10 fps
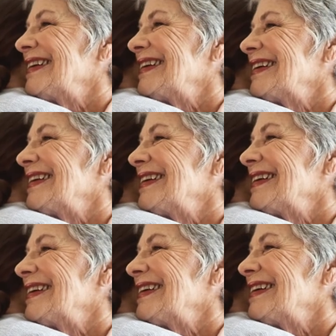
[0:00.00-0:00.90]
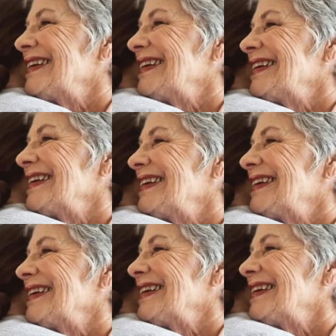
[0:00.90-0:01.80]
They do well, and then
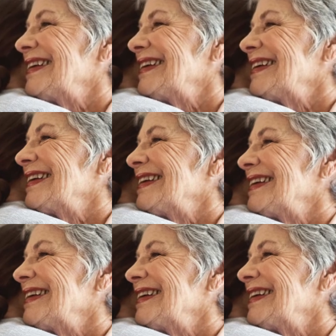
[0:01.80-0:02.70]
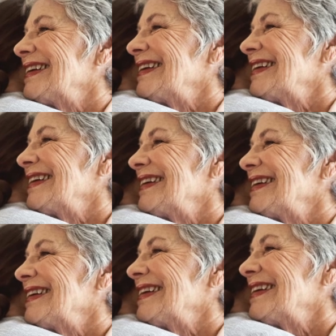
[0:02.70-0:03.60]
we form a relationship, and
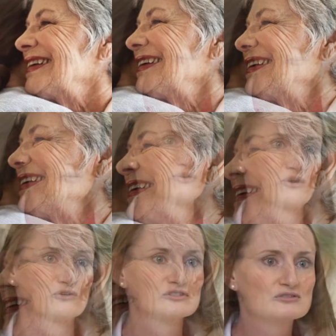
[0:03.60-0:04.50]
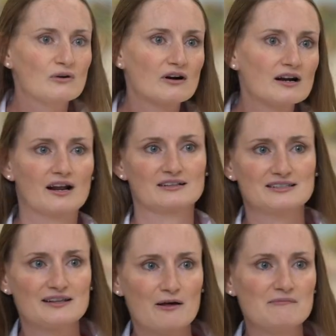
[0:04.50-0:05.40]
you know, I'm in the grocery store and I
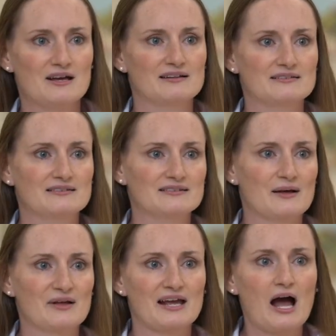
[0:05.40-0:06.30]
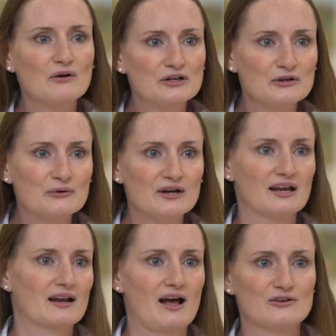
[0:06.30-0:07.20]
see them and I'm like, how are you
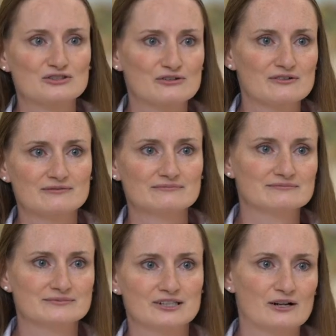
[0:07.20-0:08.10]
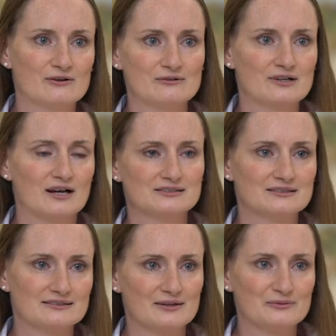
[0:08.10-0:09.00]
doing? How's your, you know,
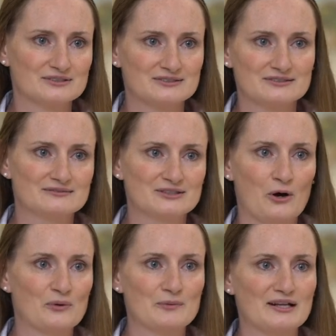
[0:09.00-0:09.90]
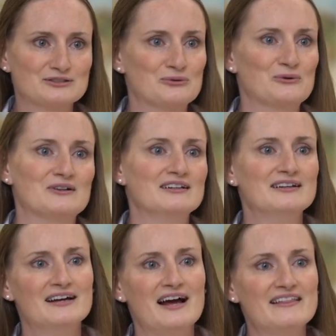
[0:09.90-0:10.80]
cousin that was going to med school?
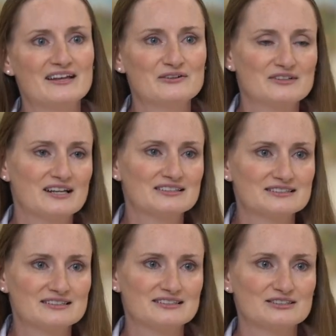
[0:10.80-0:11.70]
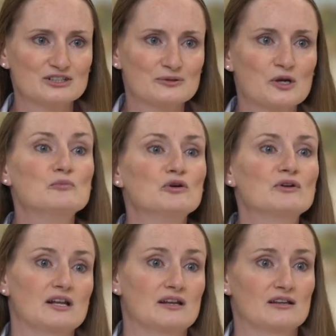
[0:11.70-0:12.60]
And then it's a
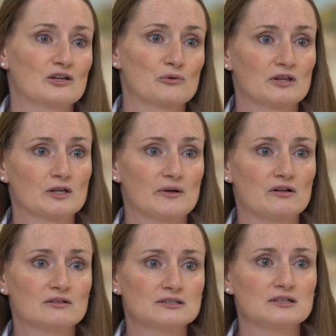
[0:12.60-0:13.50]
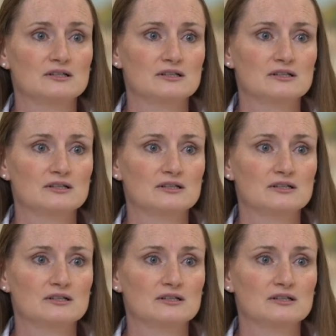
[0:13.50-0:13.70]
community that you really build.